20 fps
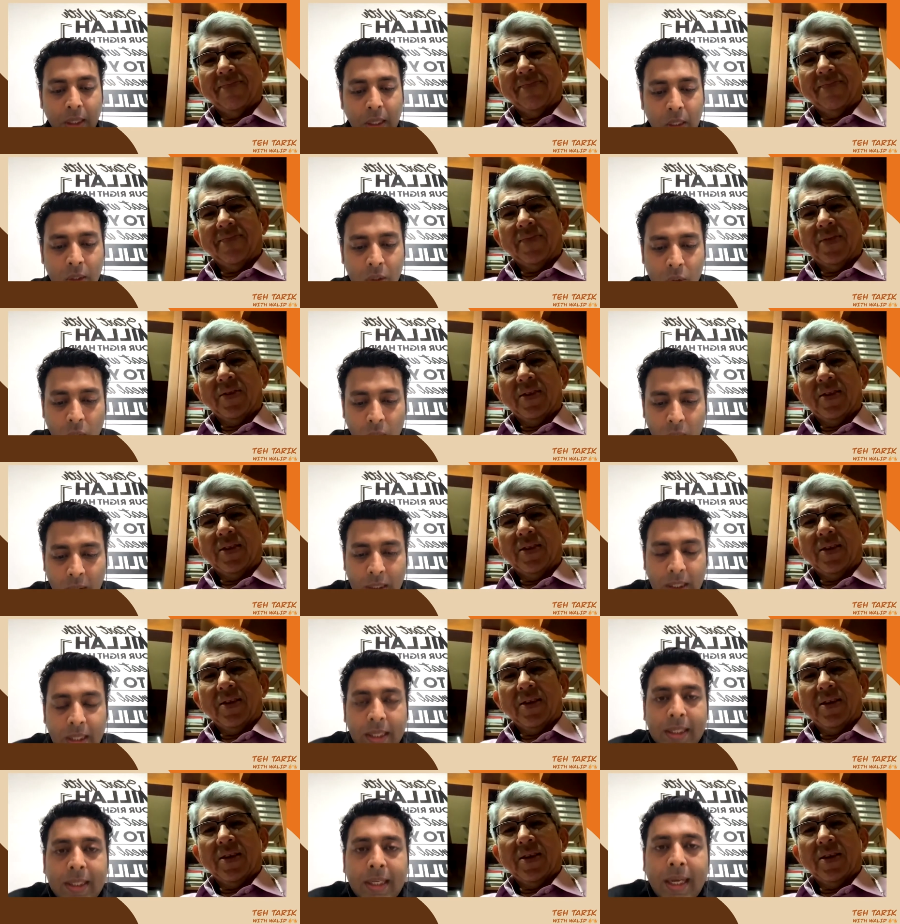Speaker 1: so uh,
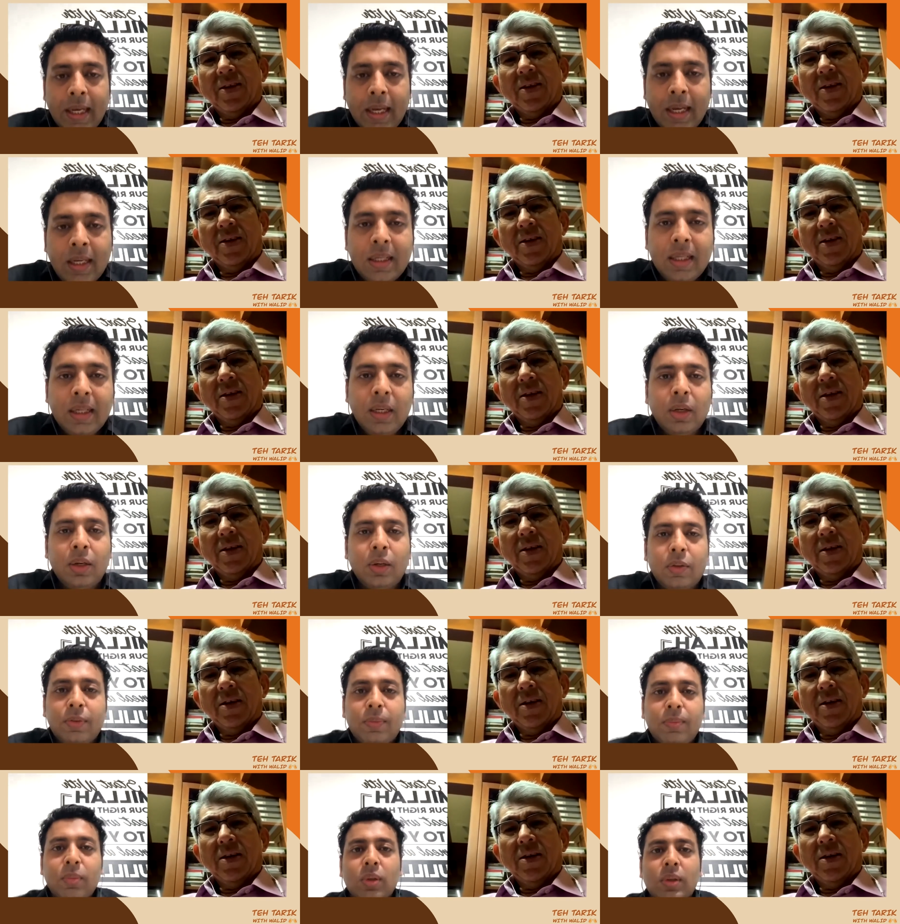there are a lot of
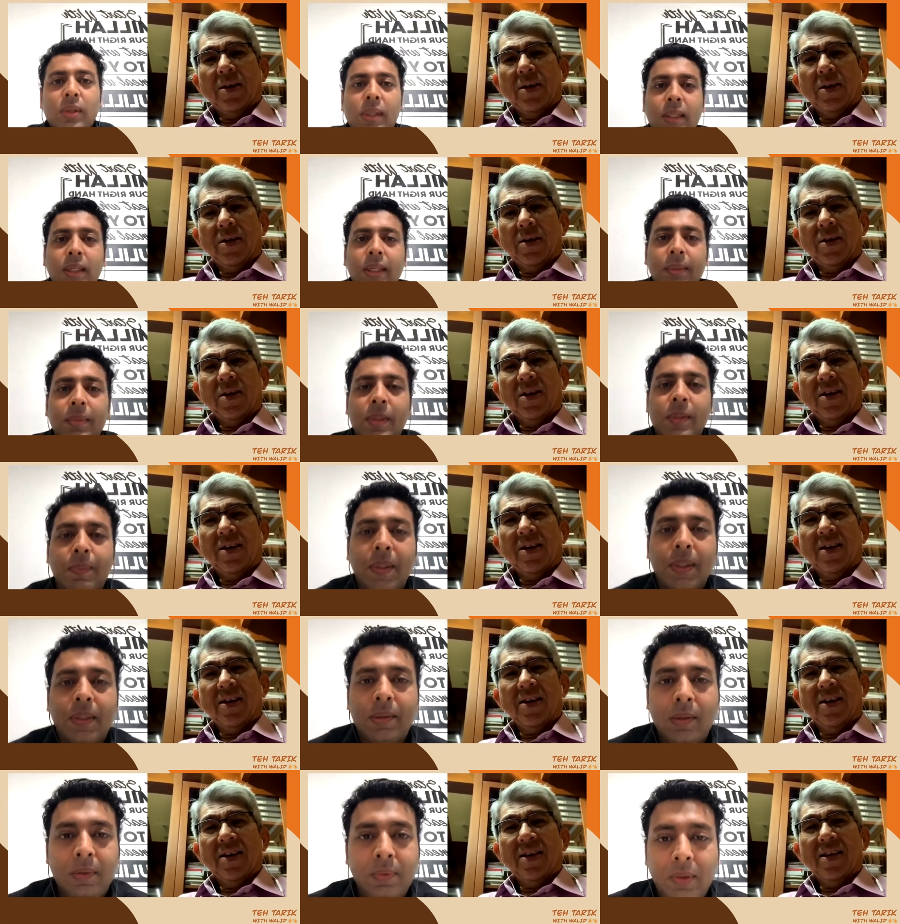
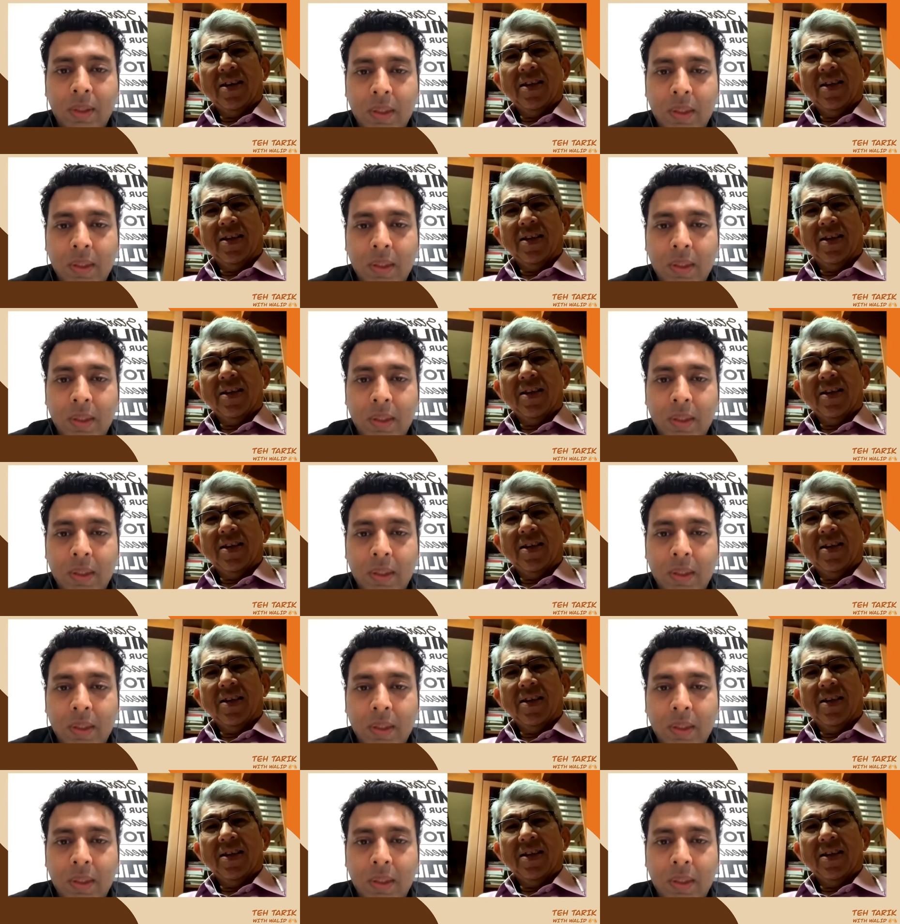Muslim-specific